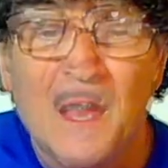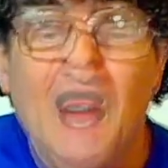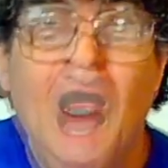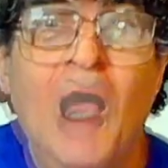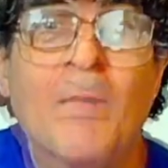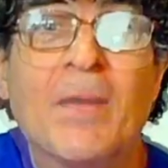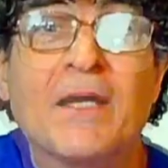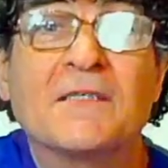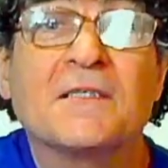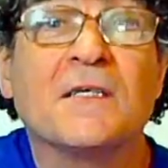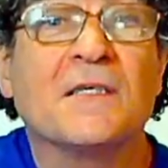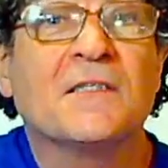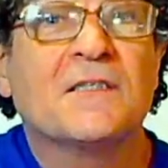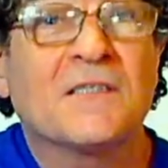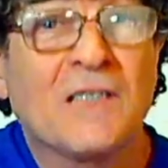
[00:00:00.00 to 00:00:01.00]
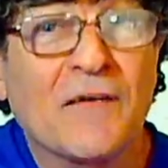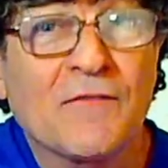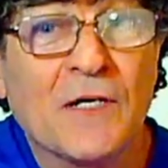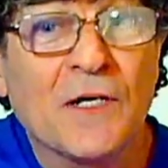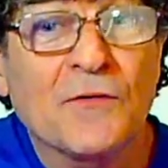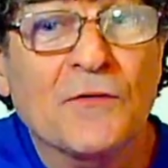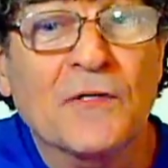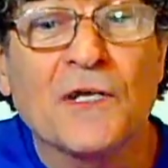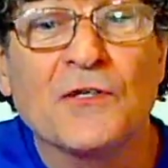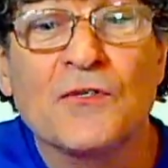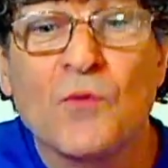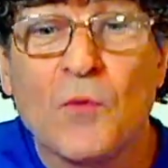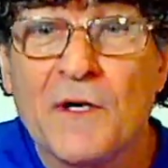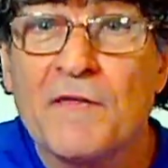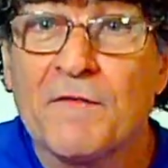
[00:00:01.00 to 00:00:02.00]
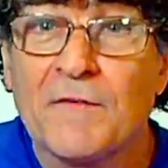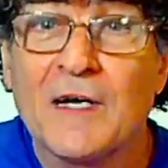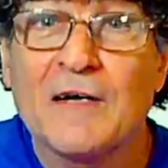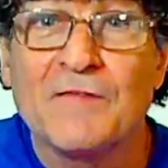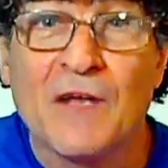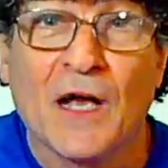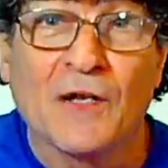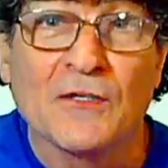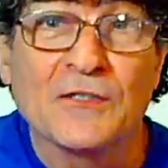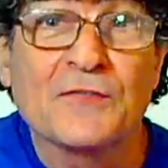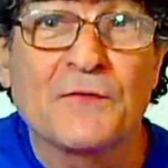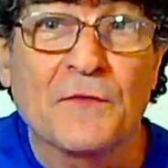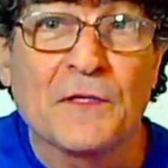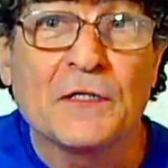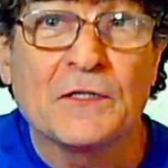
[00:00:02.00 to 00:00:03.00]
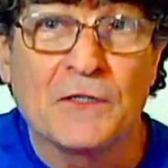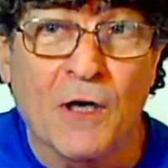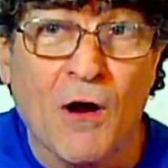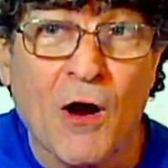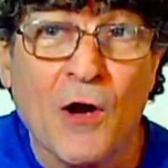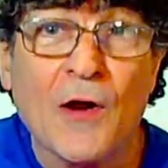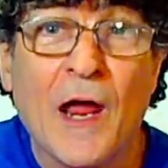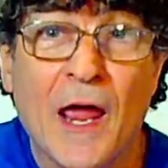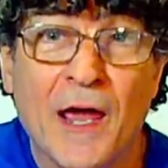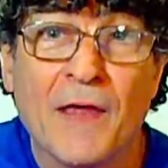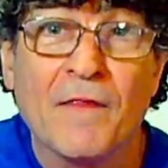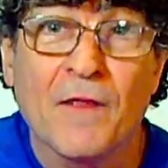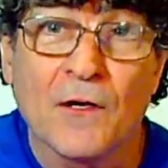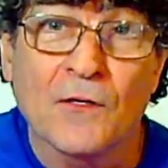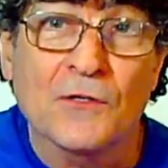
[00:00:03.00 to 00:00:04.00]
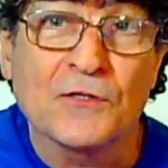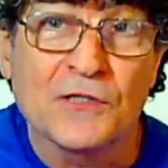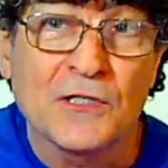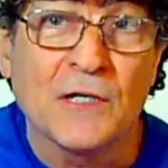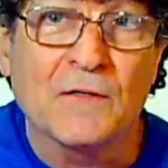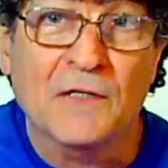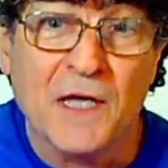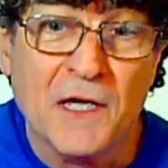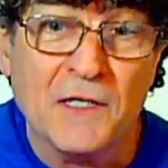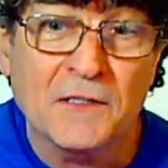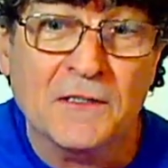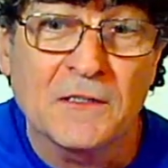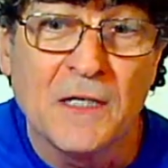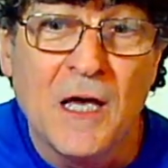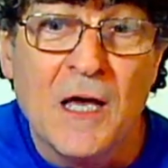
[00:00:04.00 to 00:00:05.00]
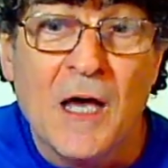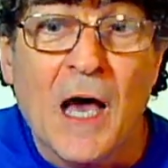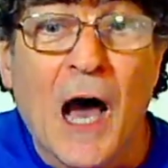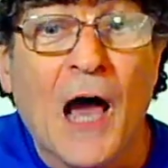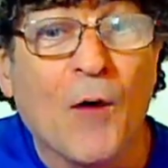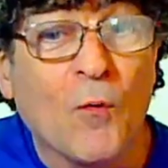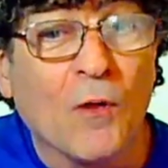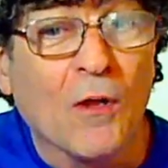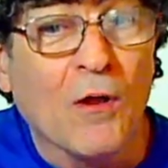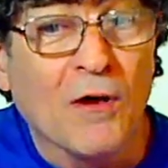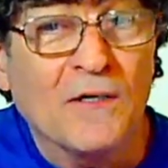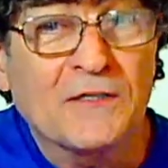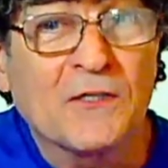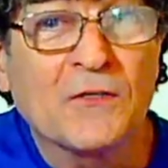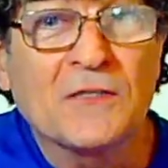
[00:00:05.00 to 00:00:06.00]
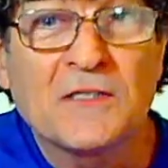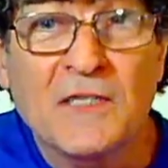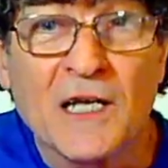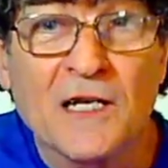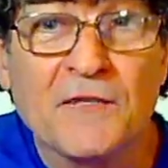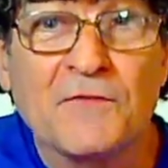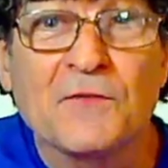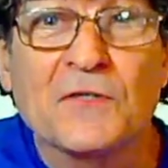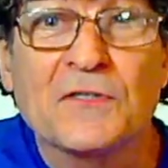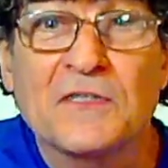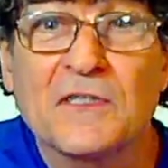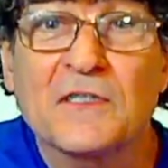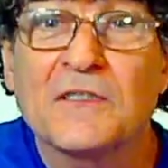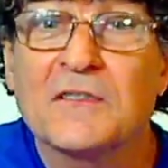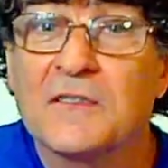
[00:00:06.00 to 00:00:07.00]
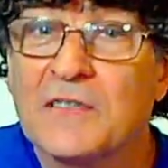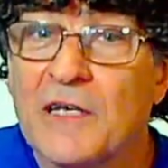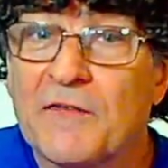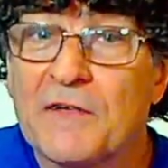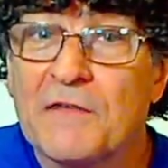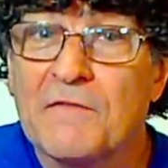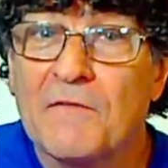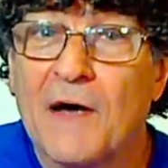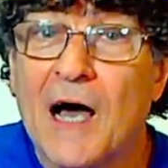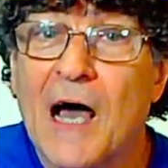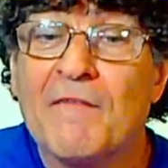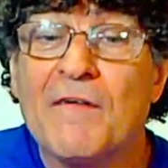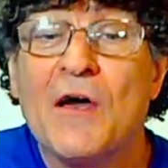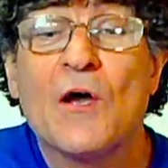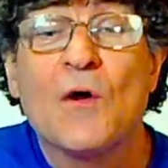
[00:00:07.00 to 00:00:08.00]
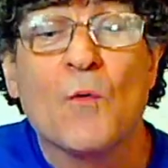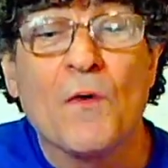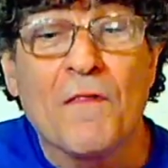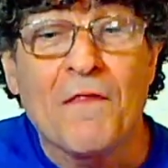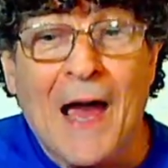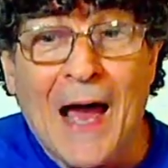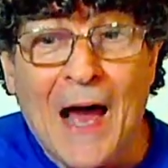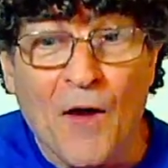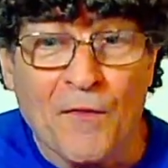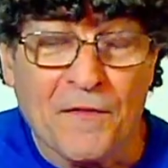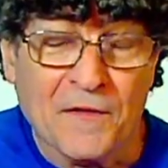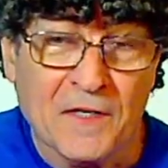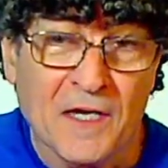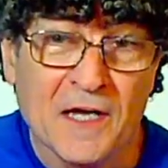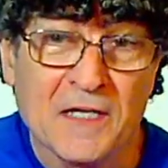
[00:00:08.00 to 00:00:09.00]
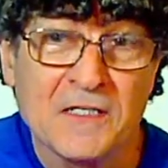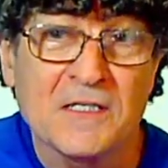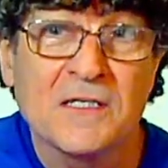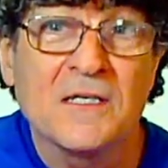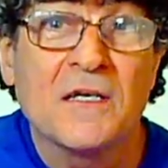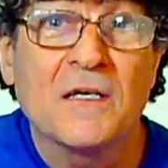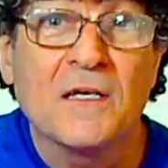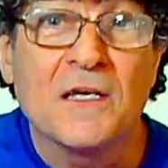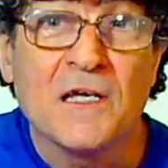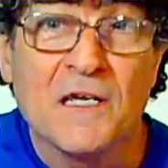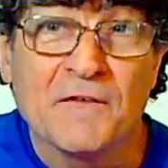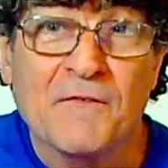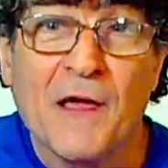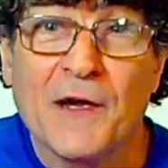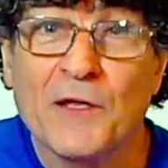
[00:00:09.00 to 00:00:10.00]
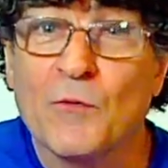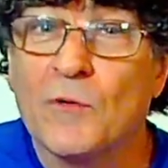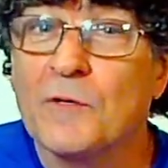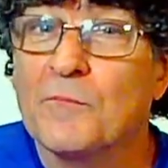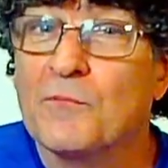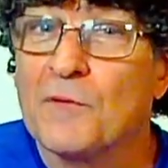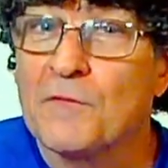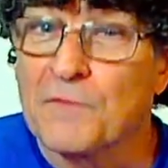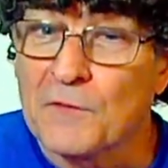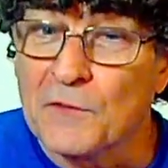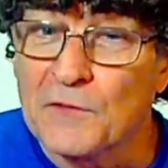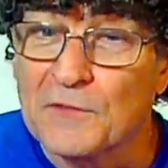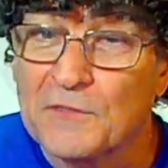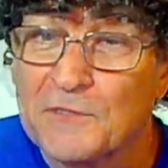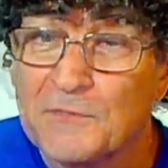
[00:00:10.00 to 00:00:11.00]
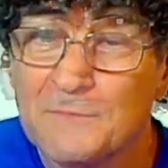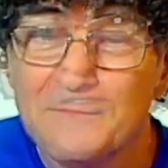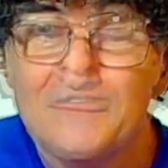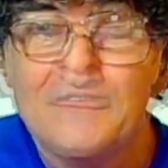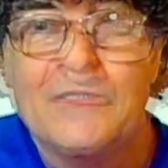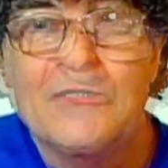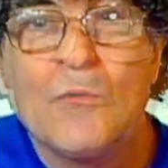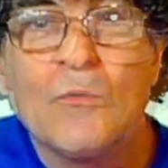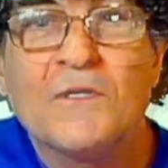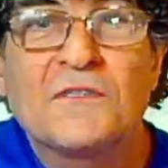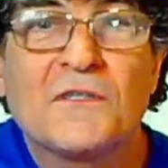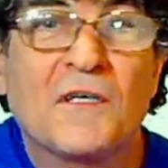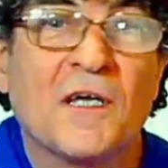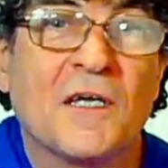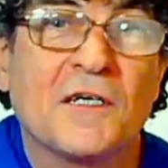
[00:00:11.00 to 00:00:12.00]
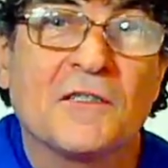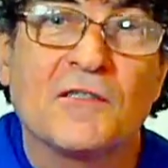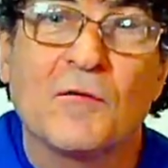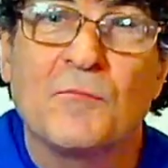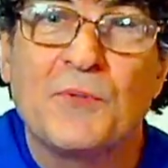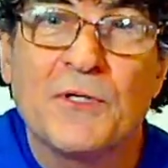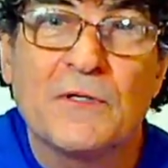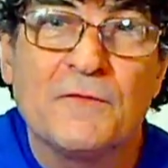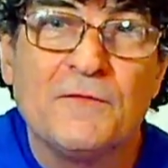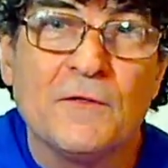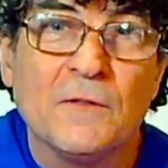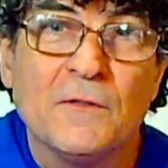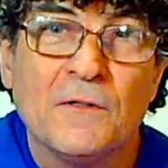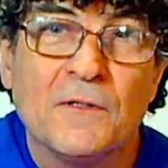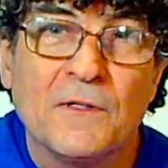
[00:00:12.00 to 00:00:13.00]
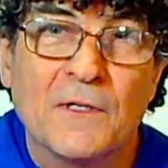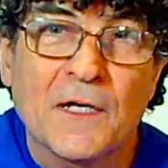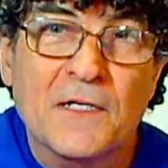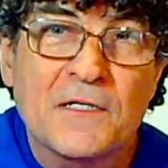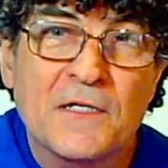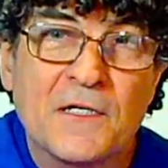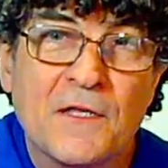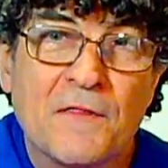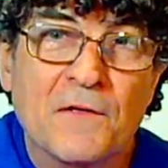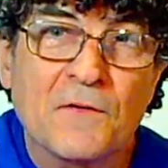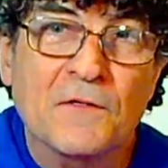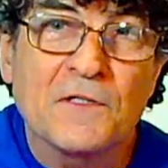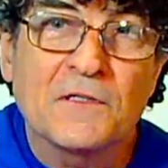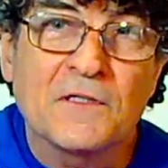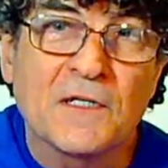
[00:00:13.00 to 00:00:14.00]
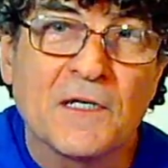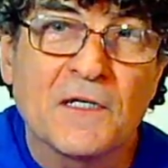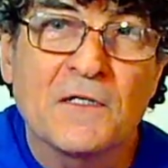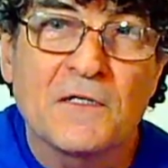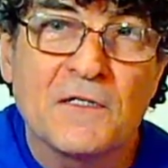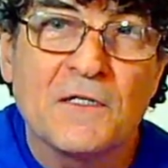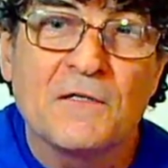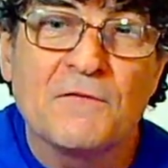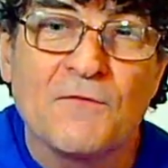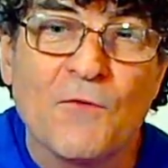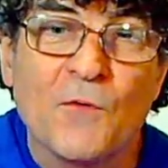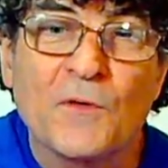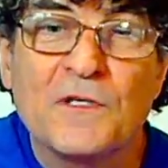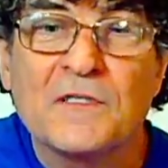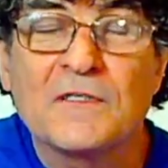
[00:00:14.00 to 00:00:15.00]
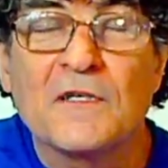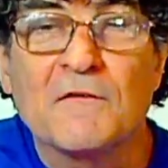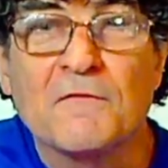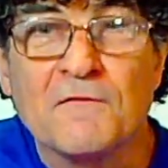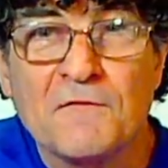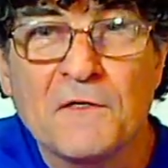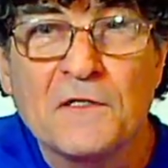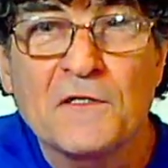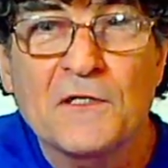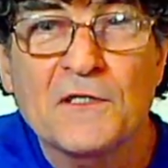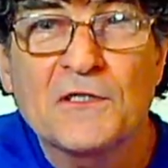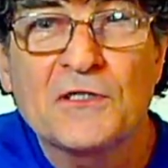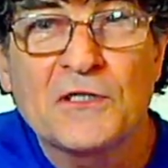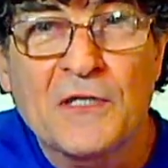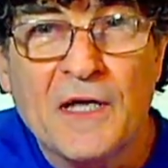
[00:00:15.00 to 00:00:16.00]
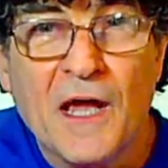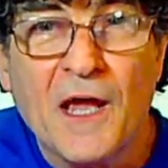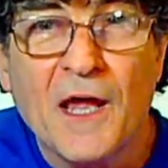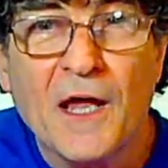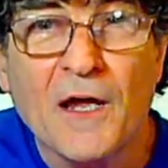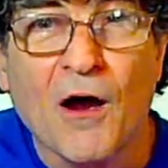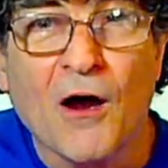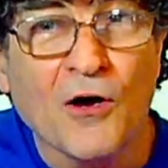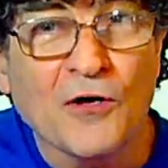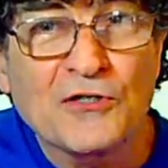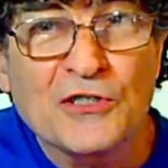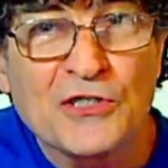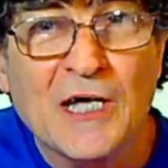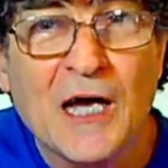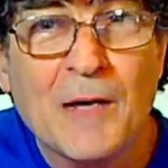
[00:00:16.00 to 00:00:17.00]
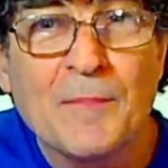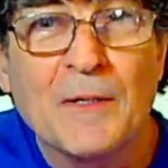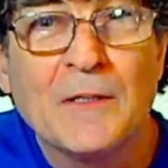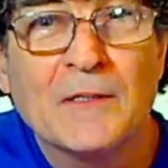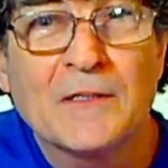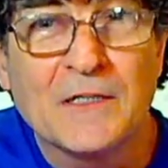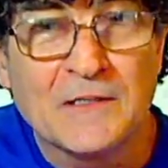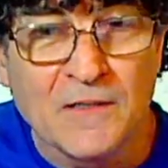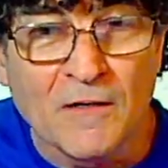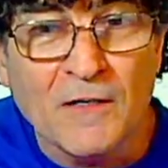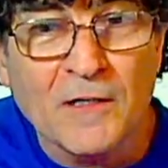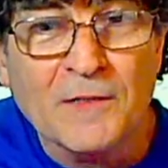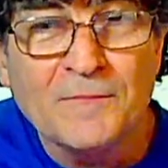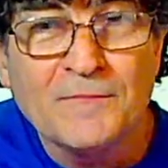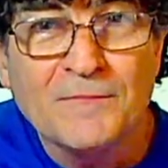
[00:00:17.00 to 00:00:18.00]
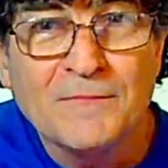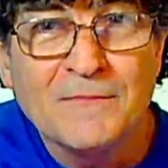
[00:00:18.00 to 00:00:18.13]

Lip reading: I'm asking $725 for the guitar and the hard shell case. I will also sell it for $675 without the case if anyone prefers. So once again, it's a beautiful 1930s to 1940s vintage K archtop guitar.